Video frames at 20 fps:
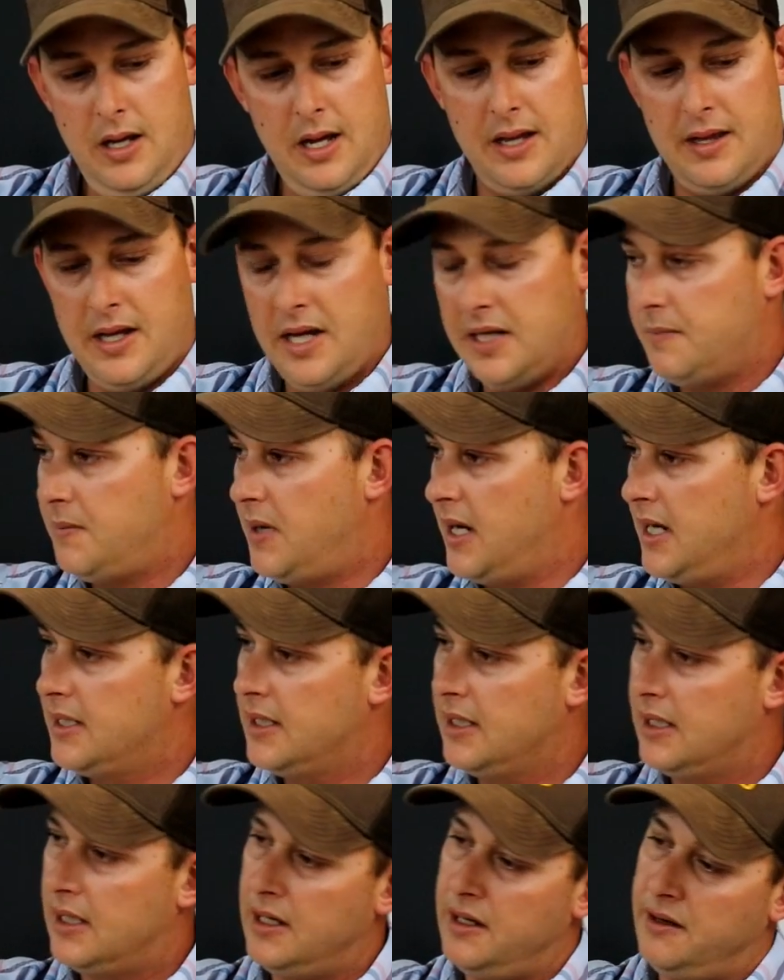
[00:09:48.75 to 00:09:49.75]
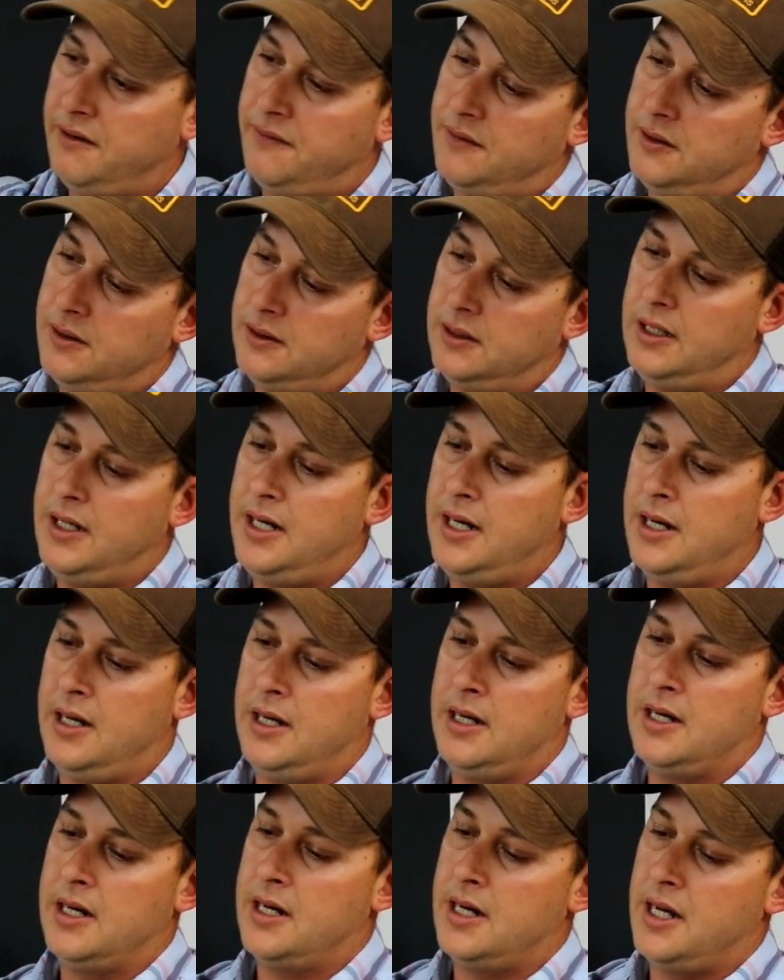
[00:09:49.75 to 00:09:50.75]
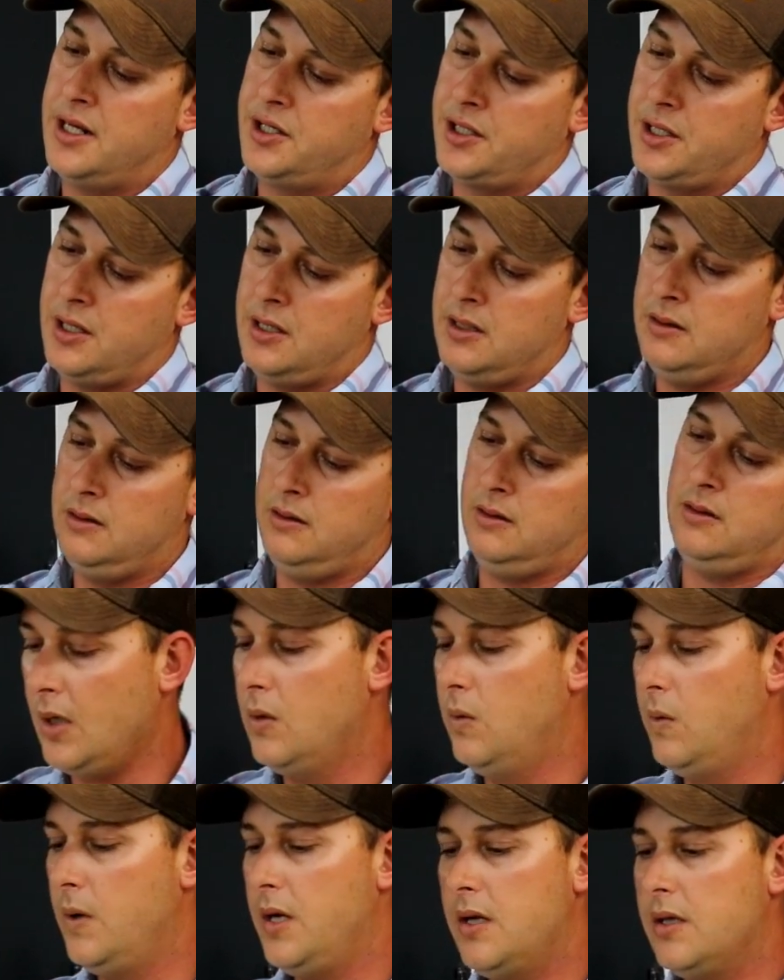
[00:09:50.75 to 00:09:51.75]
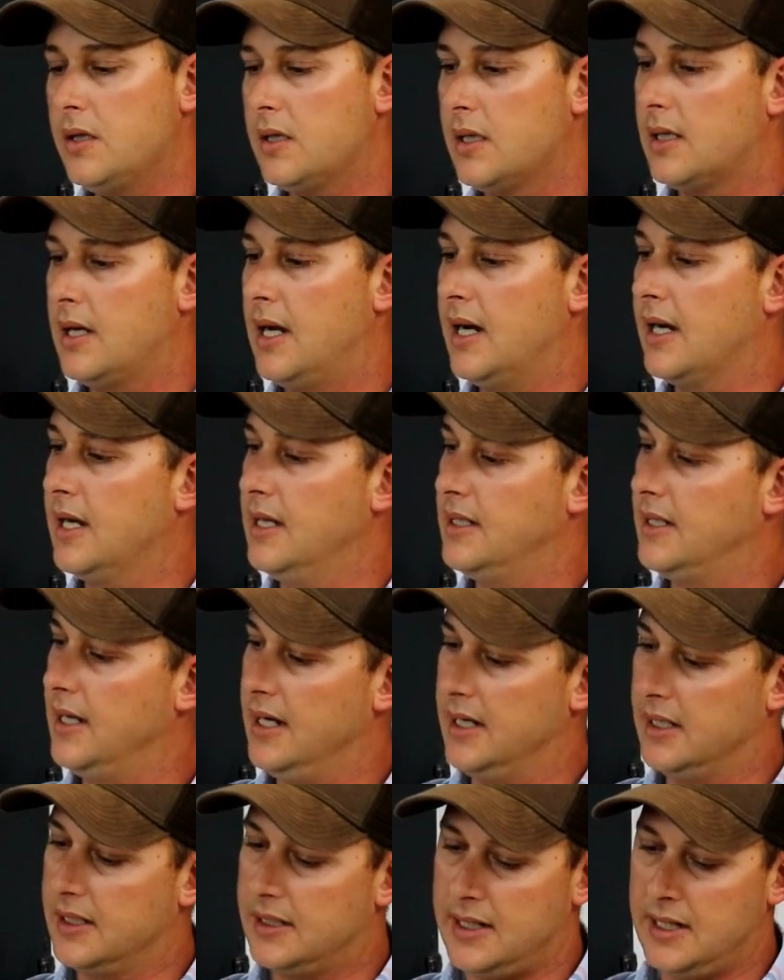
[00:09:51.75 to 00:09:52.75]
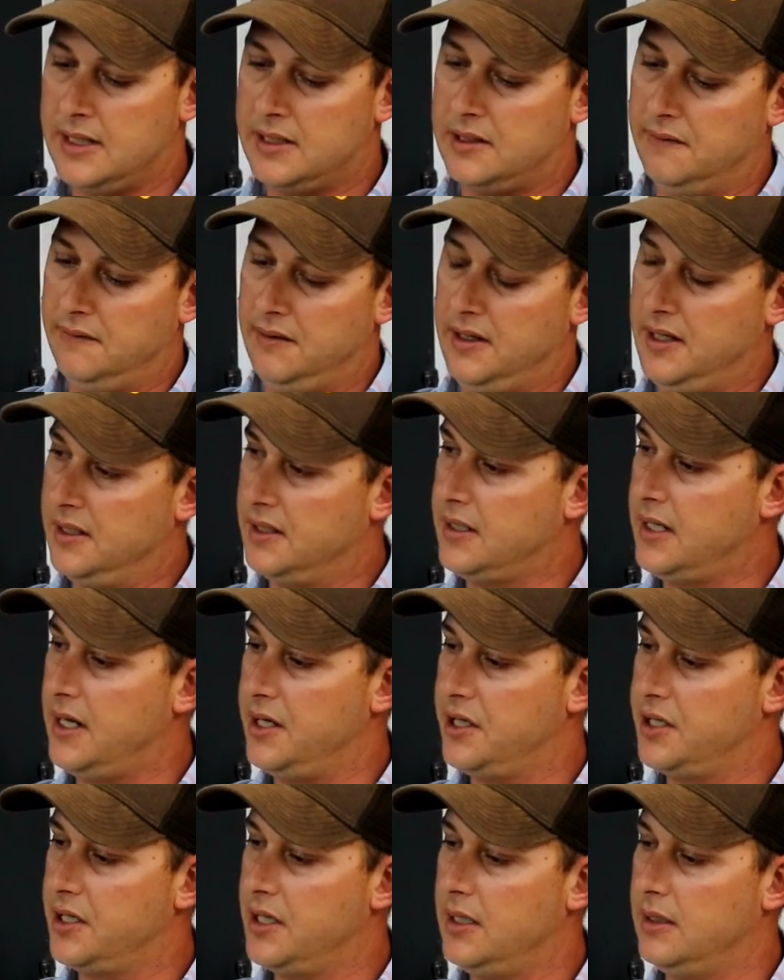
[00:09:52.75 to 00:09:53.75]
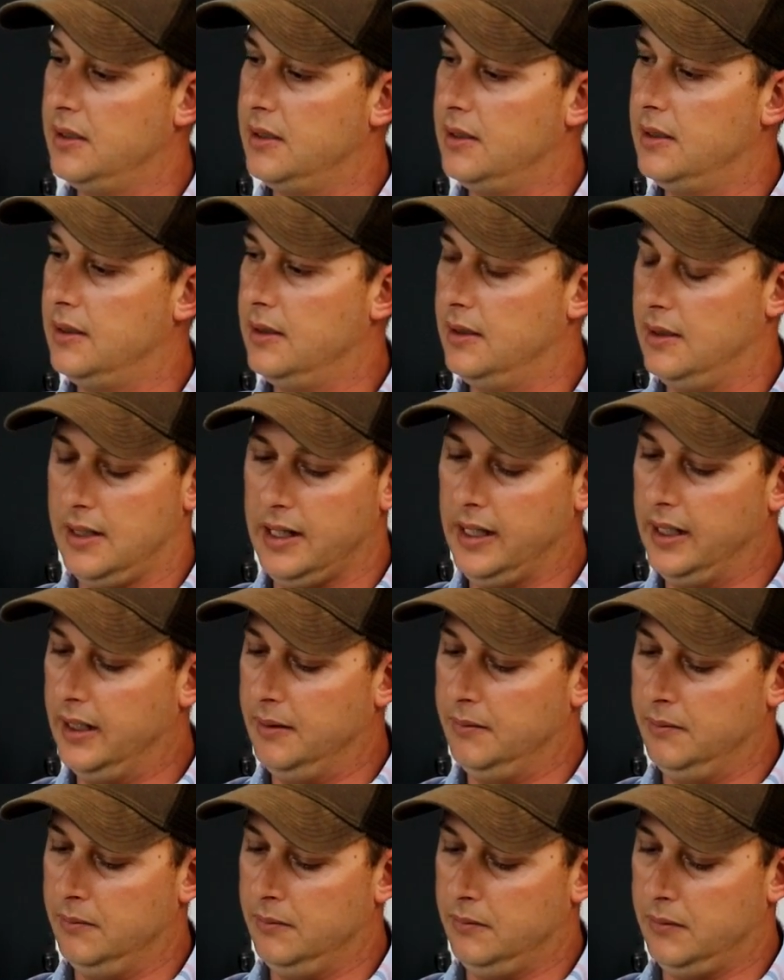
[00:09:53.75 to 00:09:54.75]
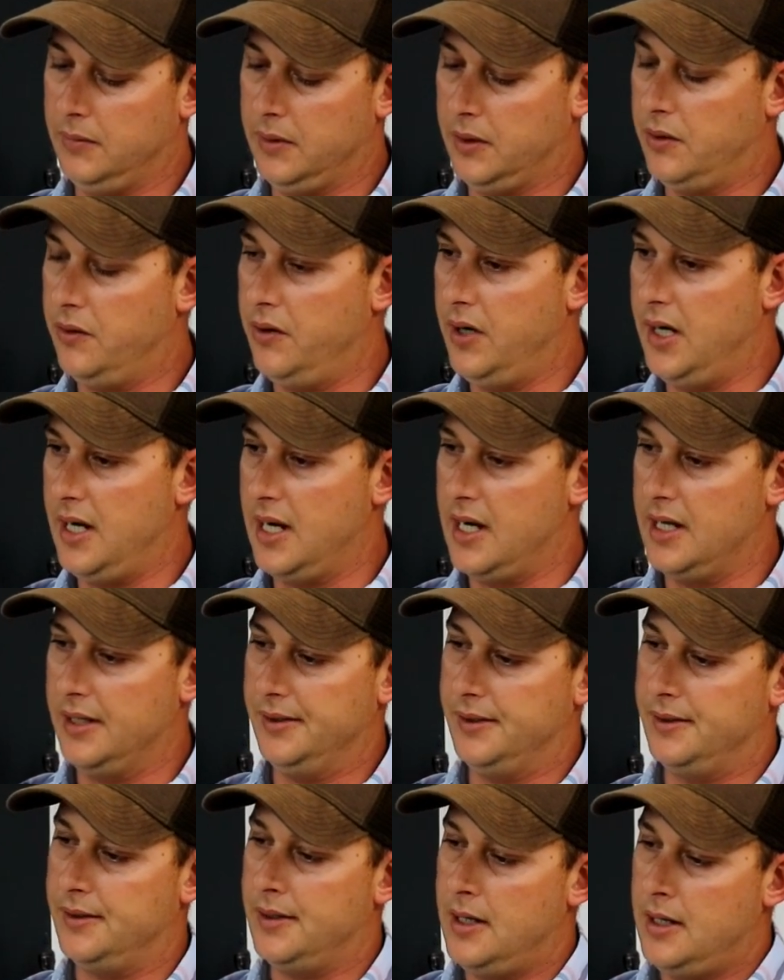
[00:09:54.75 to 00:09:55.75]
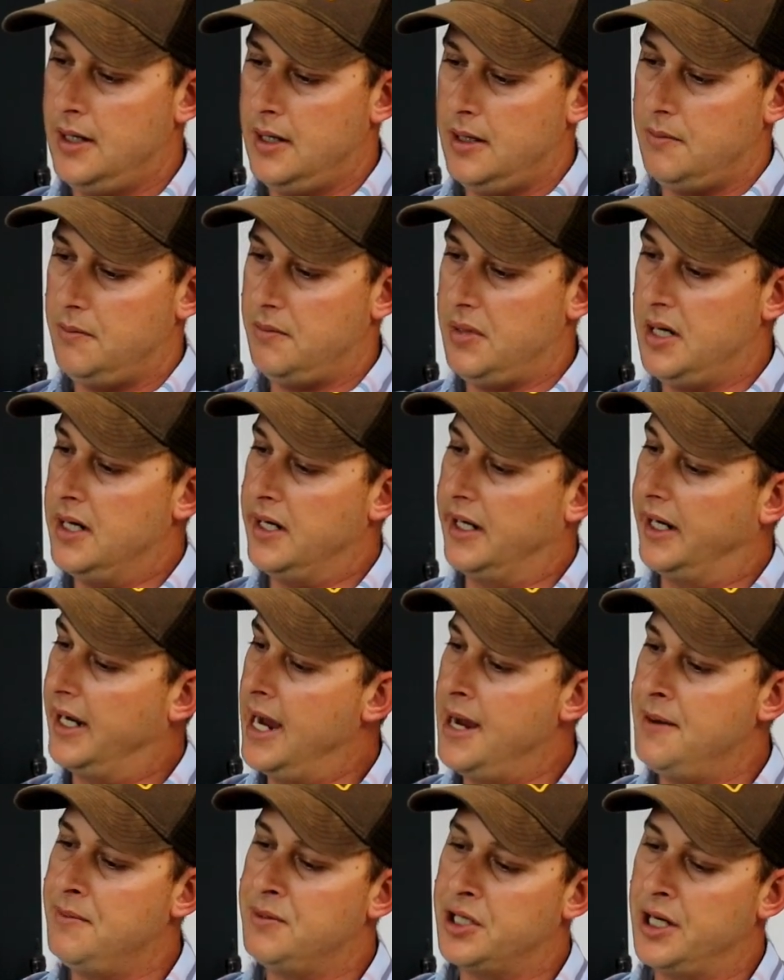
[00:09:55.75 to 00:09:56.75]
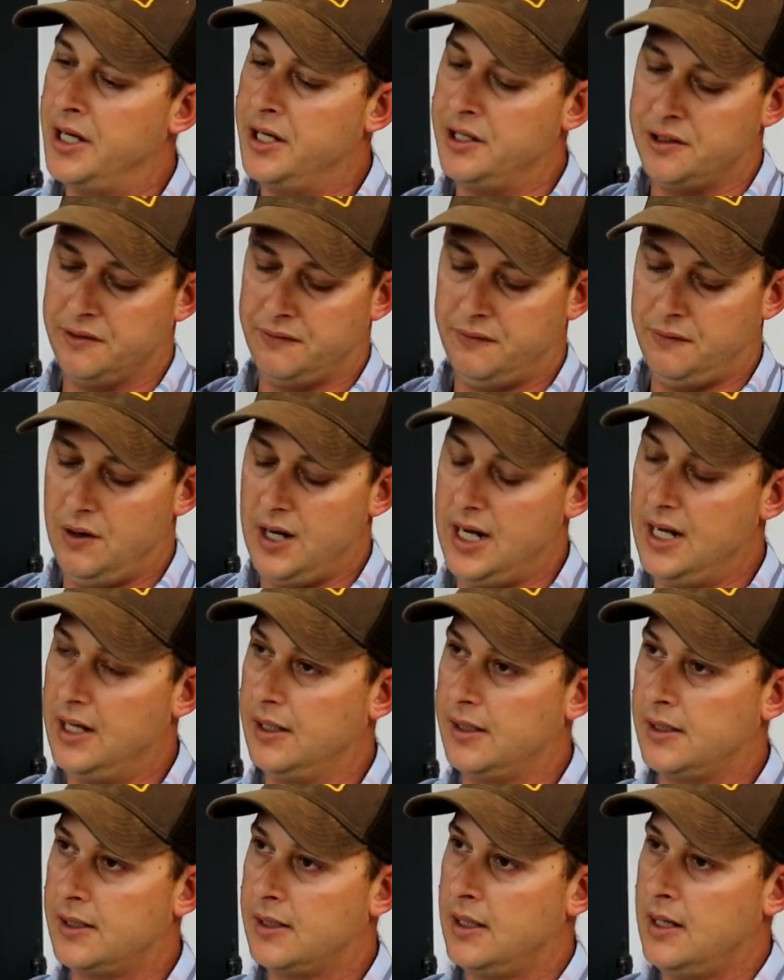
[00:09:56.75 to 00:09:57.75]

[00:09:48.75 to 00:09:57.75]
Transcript: And that's basically a furled leader in a nutshell. We use it, like I say, extensively in Seychelles. It really has been a game changer for us.